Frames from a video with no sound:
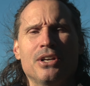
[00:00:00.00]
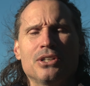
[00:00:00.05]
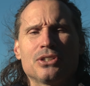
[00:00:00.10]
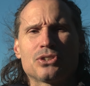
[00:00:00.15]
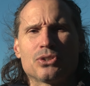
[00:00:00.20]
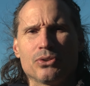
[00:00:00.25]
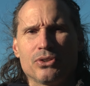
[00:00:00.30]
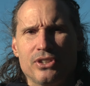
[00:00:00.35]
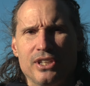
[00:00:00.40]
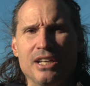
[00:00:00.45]

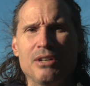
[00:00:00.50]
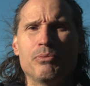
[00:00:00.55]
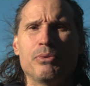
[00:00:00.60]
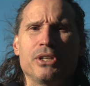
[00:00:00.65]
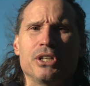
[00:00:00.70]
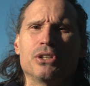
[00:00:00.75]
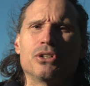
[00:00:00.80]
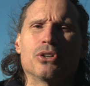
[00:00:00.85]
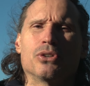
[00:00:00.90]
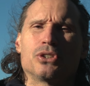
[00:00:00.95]
So then
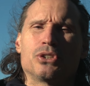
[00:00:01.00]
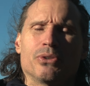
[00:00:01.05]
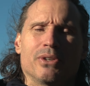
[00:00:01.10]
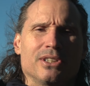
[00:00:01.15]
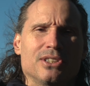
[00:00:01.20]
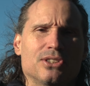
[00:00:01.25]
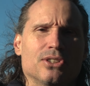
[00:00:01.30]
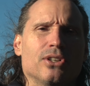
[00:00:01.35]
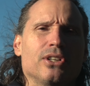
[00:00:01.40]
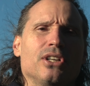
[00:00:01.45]
when you go to
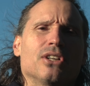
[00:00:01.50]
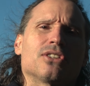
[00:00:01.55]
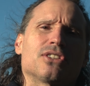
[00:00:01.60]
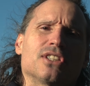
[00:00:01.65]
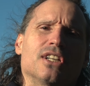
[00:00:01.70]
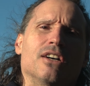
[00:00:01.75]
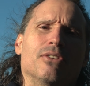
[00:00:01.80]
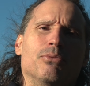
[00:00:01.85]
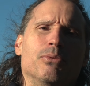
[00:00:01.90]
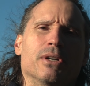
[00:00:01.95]
exert
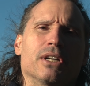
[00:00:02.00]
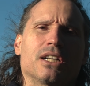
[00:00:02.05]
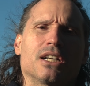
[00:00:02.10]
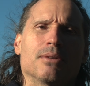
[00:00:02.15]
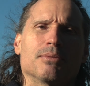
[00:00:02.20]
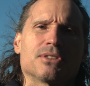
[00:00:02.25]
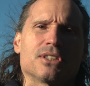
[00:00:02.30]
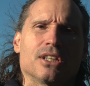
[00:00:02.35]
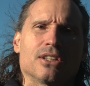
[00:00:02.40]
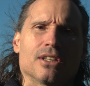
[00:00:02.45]
yourself, when it
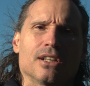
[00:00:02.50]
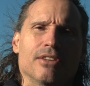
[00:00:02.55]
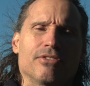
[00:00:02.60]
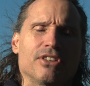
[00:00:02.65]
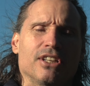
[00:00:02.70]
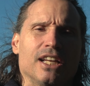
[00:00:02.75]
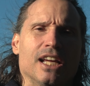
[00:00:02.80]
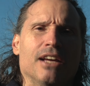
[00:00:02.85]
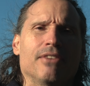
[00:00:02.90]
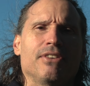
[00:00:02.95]
comes down to
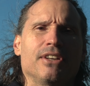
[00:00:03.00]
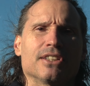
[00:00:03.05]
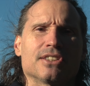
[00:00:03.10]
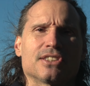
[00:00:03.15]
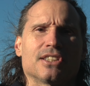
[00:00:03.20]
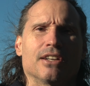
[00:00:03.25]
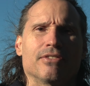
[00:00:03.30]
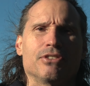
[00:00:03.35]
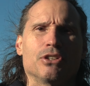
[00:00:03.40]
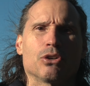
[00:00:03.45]
lifting heavy and
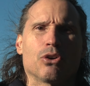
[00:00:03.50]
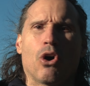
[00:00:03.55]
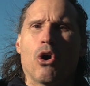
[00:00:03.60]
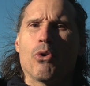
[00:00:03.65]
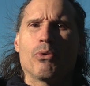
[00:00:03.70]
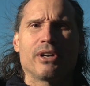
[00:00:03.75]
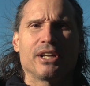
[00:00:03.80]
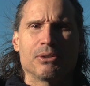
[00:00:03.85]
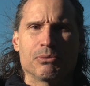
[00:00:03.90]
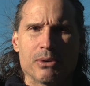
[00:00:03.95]
stuff, you're
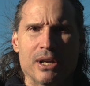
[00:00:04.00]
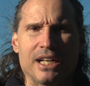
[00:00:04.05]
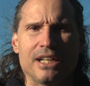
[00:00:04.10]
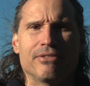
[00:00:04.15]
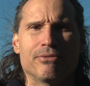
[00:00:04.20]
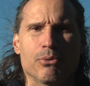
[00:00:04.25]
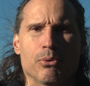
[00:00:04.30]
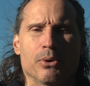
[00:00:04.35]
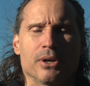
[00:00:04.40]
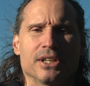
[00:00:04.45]
already
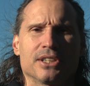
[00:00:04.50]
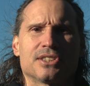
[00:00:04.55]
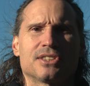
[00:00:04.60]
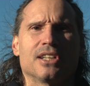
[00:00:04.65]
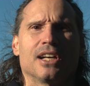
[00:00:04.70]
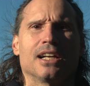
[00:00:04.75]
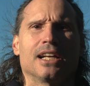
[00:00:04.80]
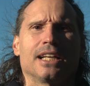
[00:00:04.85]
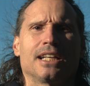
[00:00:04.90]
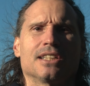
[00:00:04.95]
ready for it. It's
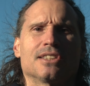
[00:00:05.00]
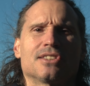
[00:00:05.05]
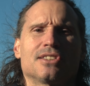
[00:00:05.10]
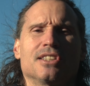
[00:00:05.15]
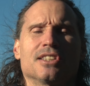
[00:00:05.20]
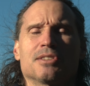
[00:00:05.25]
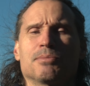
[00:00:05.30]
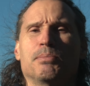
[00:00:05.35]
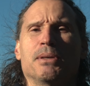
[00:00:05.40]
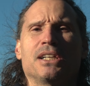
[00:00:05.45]
not like it's
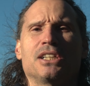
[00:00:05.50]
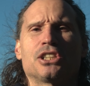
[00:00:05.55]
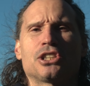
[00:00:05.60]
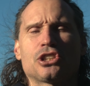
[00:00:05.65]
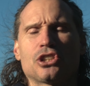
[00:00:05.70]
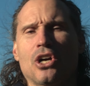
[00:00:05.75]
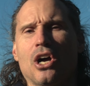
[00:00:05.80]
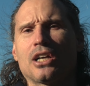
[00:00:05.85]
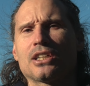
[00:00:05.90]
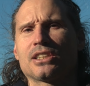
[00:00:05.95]
this big
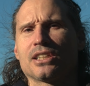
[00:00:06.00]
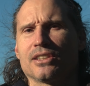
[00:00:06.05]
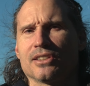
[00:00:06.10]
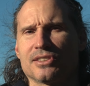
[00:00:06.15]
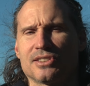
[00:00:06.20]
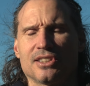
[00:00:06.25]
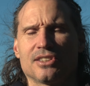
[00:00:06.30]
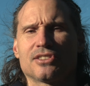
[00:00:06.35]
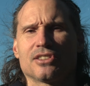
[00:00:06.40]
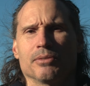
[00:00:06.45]
shock to the
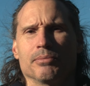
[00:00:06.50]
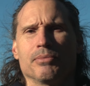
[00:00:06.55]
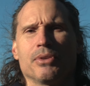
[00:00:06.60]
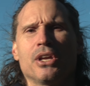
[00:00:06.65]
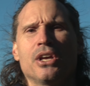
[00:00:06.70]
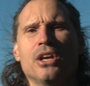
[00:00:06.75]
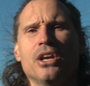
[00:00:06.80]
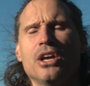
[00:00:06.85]
system.